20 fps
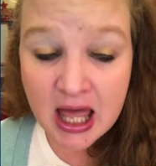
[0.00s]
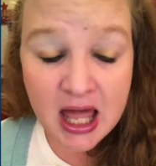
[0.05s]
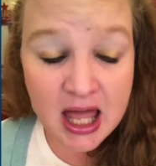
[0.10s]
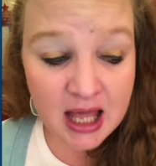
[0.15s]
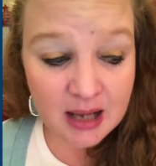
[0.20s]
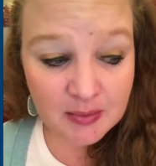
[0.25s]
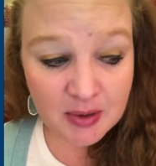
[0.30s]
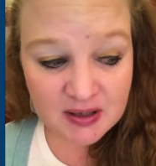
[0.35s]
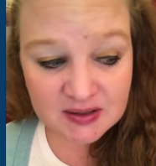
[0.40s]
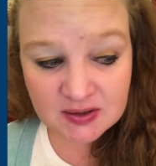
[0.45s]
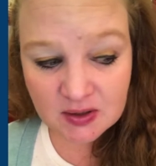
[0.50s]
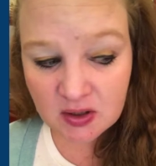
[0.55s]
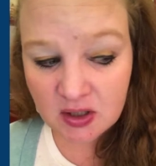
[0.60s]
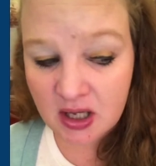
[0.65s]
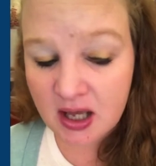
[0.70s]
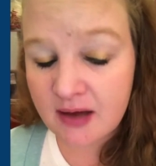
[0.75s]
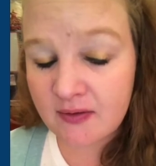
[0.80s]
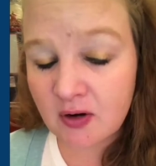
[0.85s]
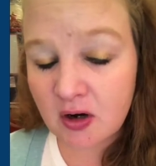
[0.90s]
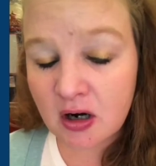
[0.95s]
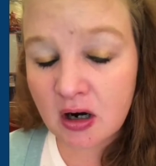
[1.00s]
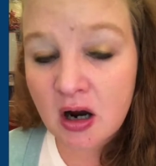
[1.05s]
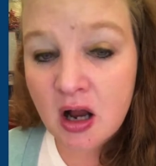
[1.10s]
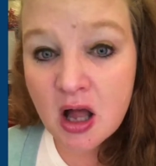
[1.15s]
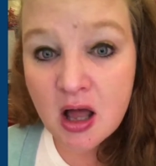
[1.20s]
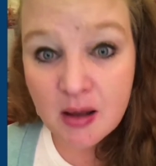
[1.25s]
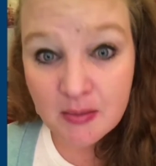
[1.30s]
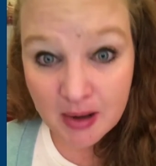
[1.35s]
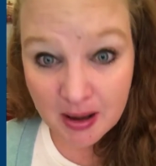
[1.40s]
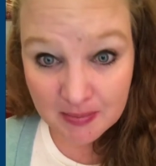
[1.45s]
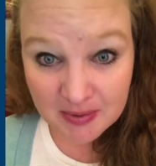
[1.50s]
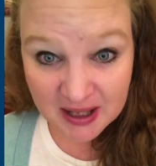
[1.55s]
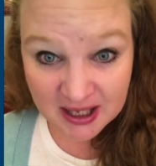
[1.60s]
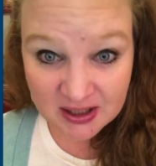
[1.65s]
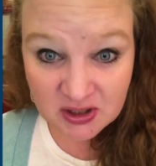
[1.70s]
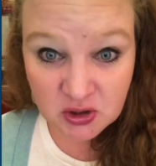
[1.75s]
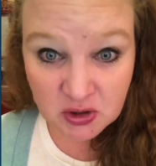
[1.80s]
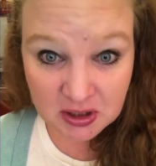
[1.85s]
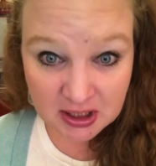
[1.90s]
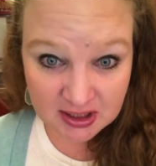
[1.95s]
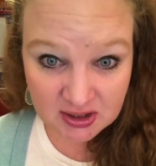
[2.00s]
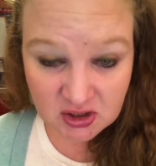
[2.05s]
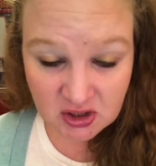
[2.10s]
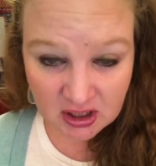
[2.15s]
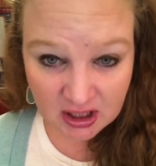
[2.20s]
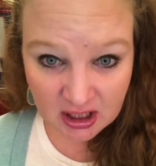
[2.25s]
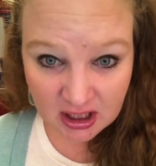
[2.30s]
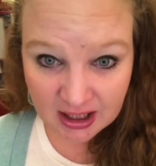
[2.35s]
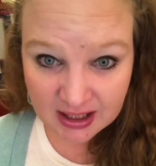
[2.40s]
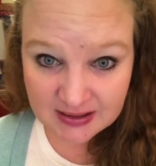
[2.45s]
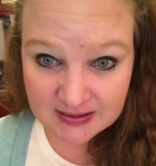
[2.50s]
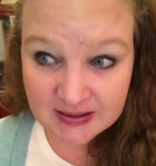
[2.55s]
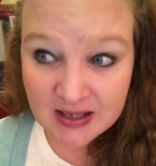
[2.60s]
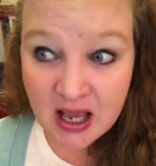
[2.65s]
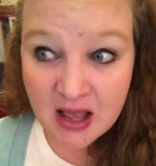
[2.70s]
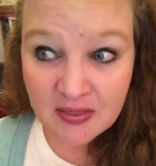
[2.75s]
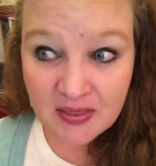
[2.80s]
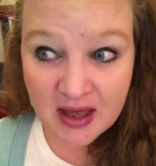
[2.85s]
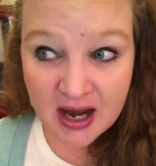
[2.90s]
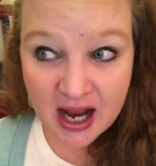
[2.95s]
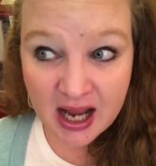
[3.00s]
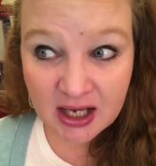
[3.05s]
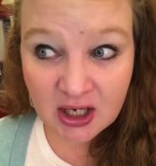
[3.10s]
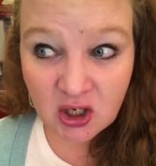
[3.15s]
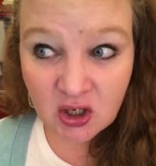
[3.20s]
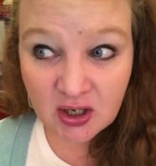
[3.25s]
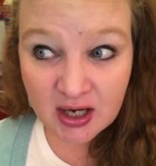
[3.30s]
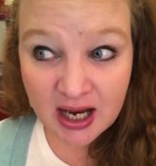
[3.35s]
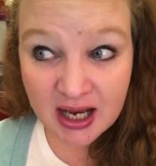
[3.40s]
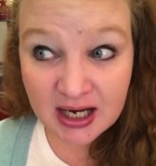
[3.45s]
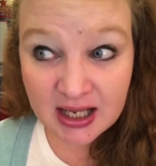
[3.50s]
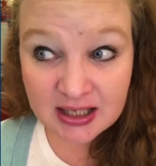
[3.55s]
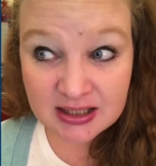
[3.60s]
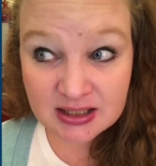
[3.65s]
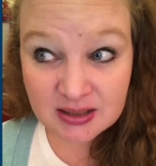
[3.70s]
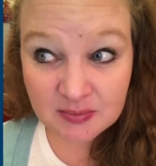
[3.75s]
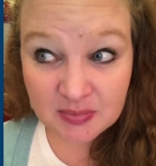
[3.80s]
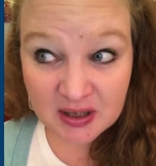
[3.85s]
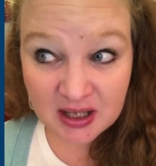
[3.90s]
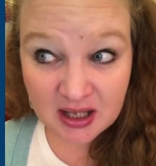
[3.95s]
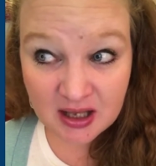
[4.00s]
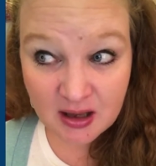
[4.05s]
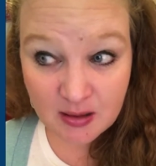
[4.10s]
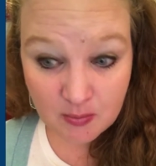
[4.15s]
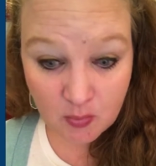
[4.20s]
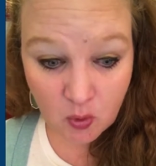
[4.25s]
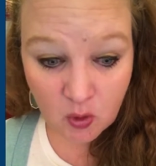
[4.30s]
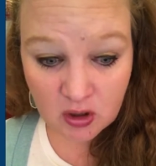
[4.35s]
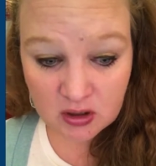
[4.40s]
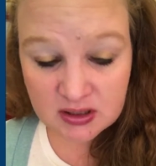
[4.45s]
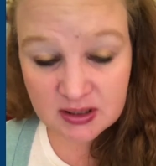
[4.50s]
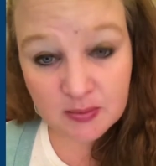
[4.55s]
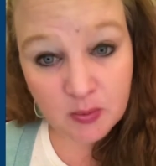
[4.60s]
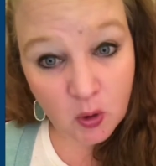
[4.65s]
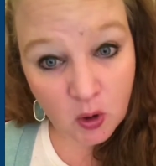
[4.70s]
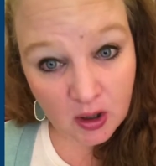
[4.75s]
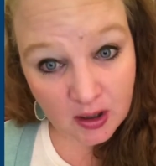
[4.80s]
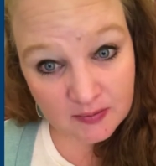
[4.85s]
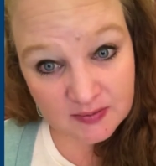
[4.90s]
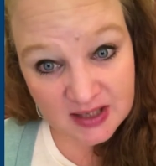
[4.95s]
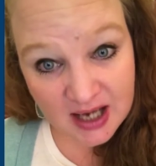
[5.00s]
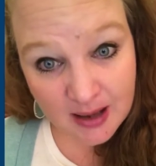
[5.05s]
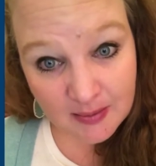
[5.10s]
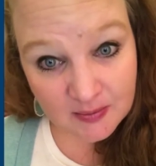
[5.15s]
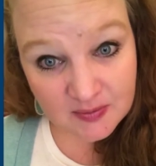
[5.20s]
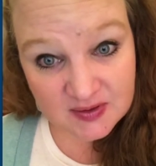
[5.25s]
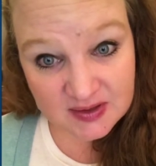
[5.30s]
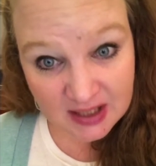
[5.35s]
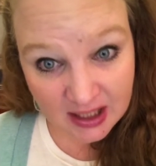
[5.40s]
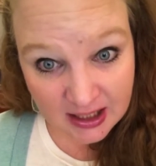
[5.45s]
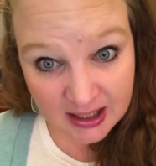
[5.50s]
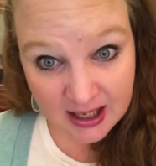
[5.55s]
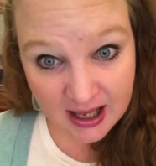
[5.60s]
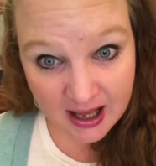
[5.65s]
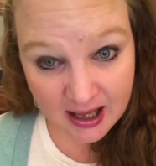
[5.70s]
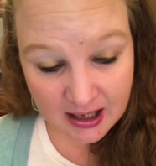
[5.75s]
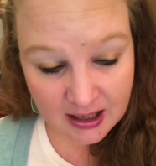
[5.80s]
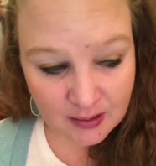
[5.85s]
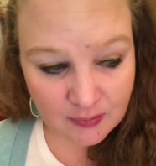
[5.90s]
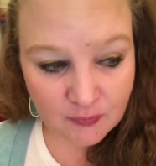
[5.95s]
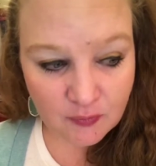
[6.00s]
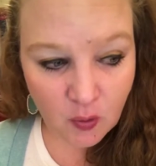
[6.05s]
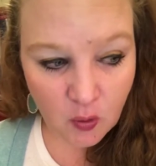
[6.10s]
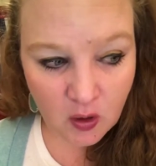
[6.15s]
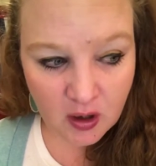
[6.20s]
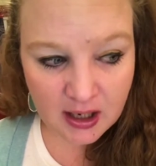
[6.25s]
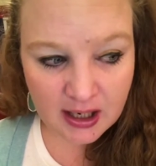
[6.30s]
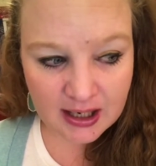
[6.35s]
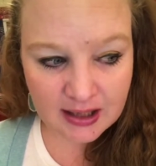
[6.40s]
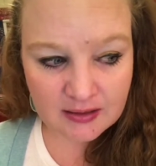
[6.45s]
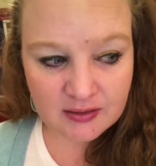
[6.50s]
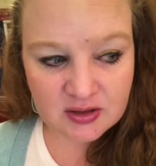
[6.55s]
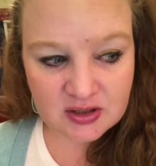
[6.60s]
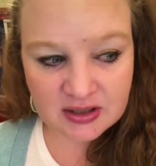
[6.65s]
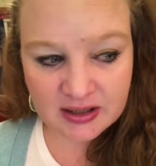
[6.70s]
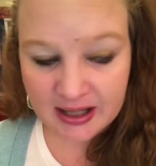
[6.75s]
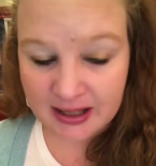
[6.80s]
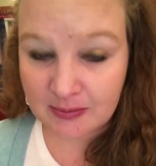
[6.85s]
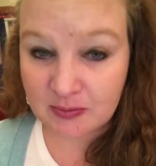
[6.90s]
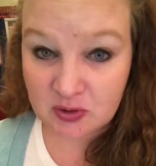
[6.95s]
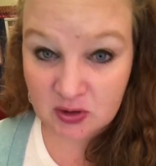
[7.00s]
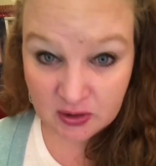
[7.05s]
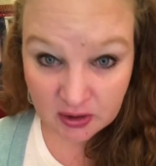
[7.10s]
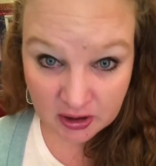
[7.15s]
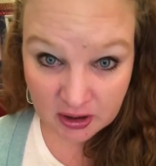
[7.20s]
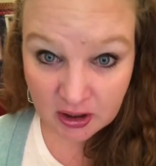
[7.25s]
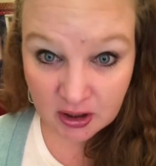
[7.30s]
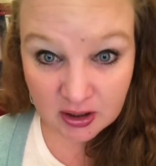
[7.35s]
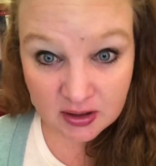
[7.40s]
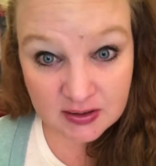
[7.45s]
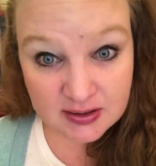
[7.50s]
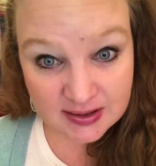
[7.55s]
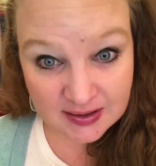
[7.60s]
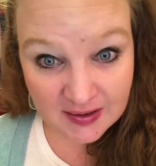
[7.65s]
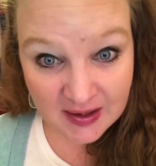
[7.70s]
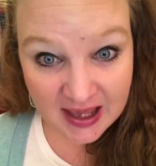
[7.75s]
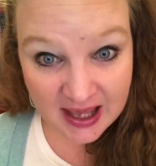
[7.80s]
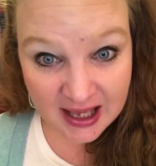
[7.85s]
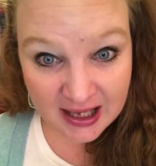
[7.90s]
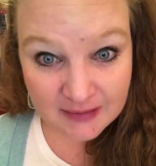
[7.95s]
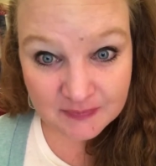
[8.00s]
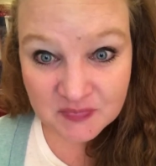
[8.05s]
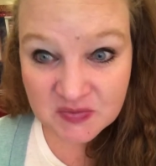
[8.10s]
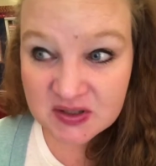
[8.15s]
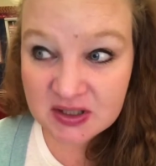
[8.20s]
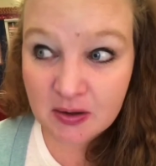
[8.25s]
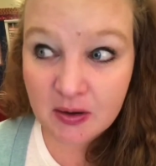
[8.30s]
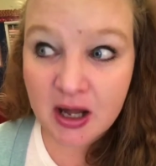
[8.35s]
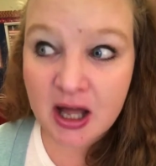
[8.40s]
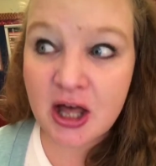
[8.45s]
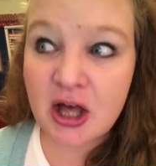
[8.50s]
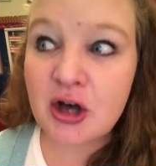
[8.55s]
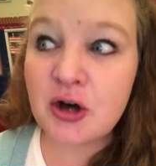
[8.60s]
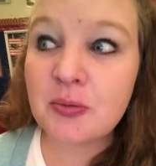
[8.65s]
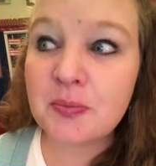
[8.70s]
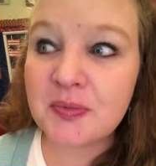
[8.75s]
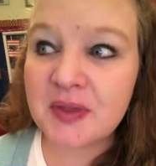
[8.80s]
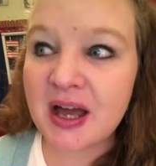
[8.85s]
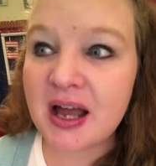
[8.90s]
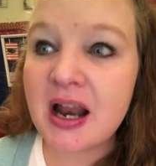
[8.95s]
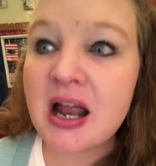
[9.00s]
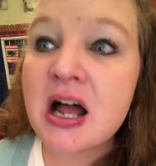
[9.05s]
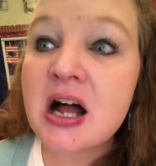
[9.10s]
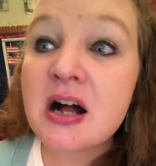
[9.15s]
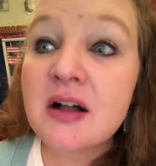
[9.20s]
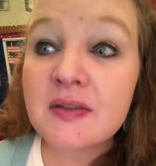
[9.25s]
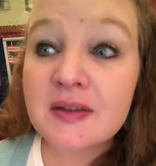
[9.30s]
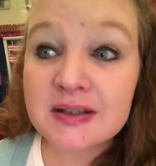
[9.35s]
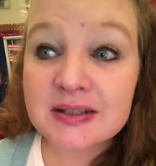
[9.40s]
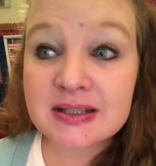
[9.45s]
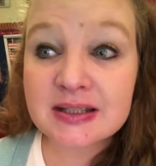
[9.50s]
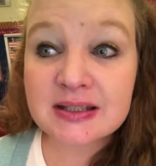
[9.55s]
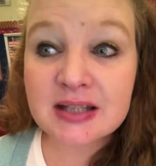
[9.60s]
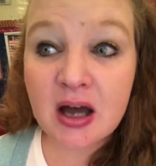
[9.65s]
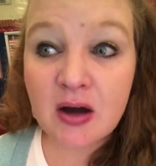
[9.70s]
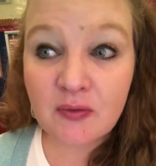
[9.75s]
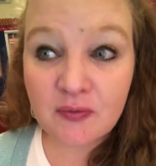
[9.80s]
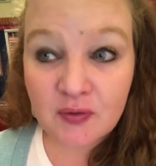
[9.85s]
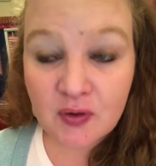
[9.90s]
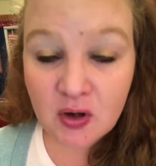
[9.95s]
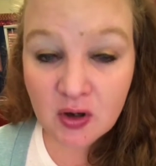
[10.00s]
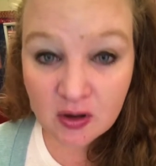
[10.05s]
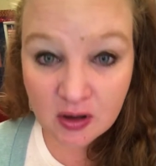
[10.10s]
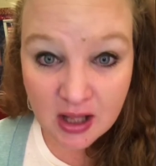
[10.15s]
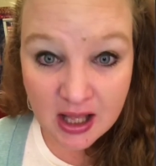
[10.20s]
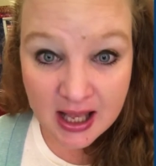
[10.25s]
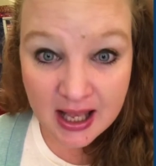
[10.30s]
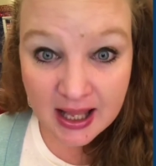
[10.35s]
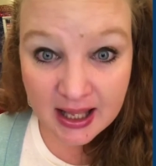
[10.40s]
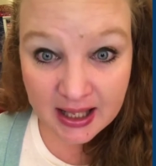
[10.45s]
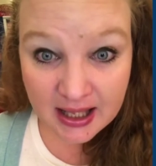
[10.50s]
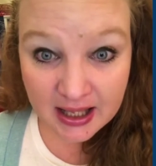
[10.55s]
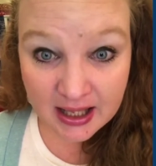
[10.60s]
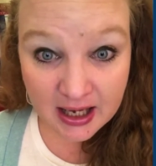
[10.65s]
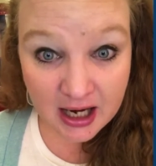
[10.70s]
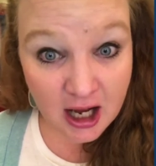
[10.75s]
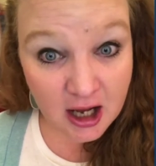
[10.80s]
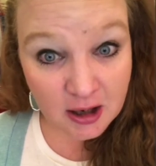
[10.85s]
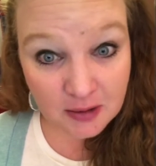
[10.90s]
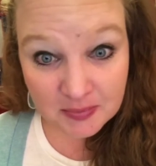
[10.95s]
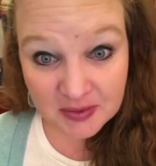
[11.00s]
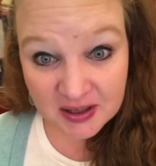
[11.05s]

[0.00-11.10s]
And I'm also going to cover my picture dictionaries that I created to be a more supportive type of study guide for English language learners. Okay. So I hope that this was helpful, and I hope